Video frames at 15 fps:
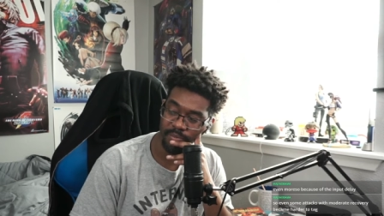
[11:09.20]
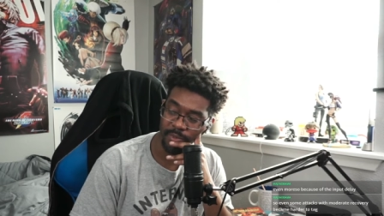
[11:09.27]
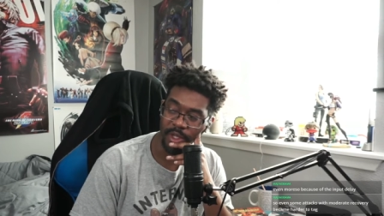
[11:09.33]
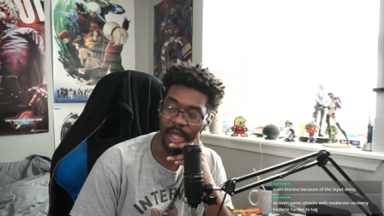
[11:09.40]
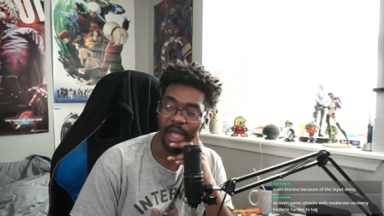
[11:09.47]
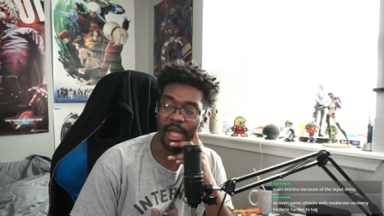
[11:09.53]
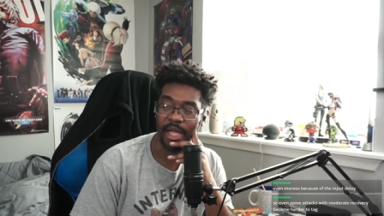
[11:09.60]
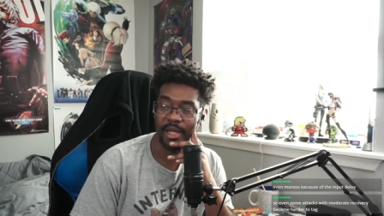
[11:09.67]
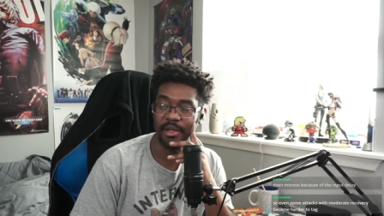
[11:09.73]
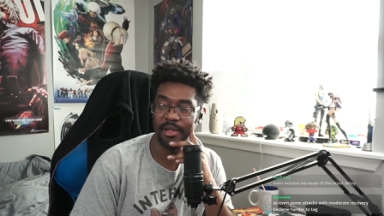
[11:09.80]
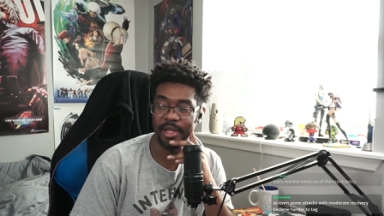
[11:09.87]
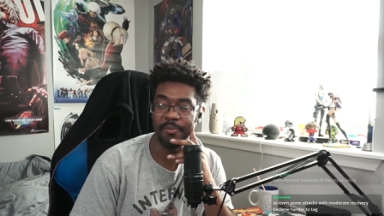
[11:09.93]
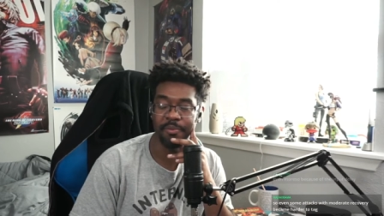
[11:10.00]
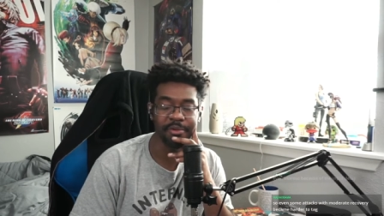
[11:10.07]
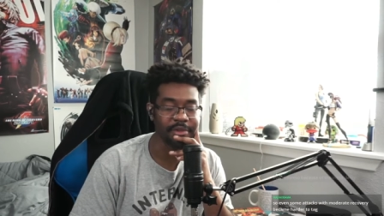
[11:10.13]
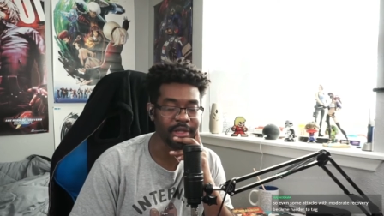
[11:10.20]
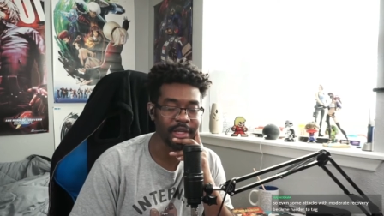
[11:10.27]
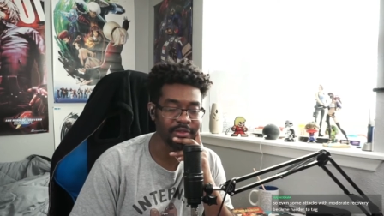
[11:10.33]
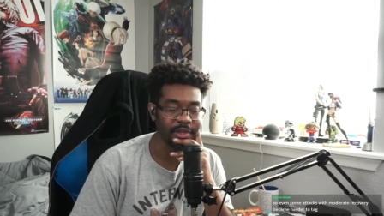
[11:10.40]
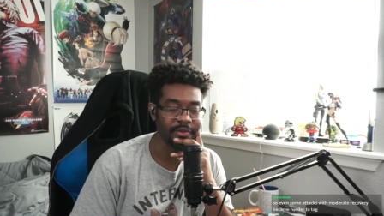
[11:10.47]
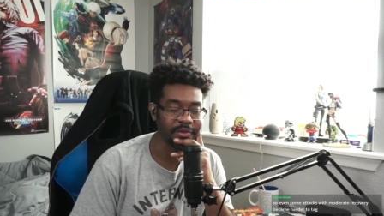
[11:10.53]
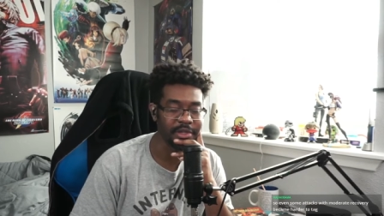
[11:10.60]
yeah, input delay
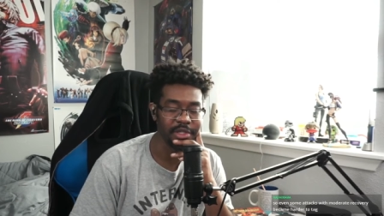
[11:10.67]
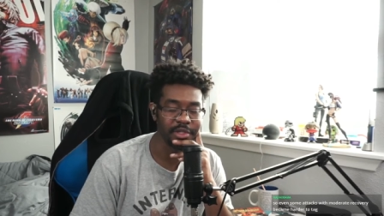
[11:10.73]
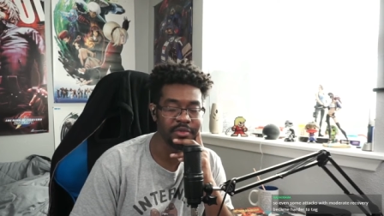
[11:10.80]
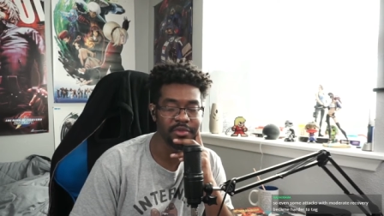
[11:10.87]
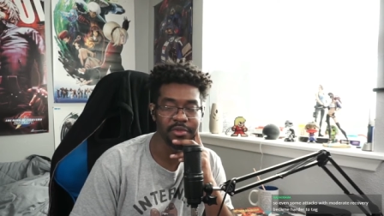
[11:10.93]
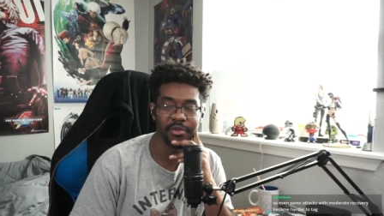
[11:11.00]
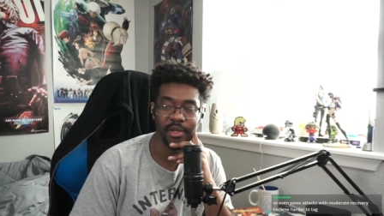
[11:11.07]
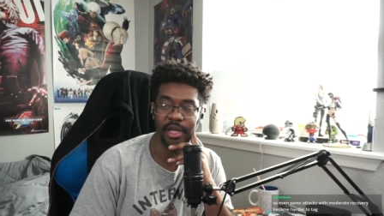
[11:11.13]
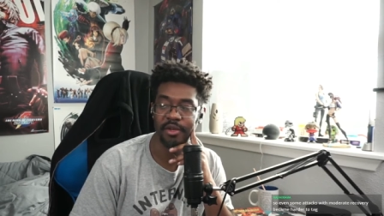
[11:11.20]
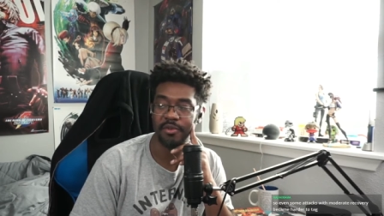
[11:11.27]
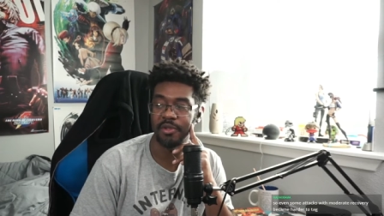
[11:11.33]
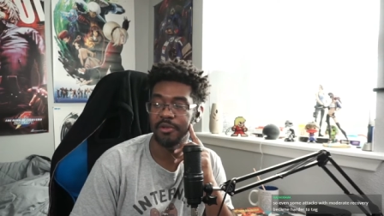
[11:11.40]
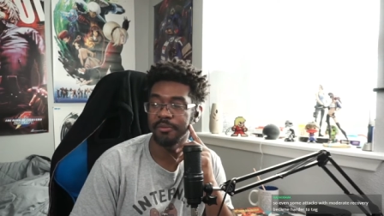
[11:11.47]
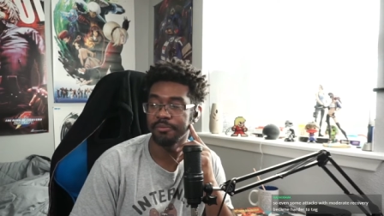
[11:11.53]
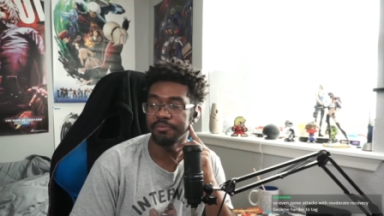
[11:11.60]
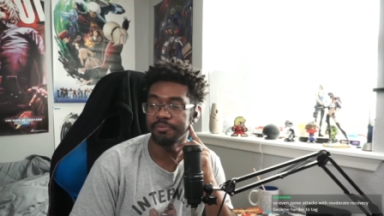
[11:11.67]
is definitely an issue too. I agree.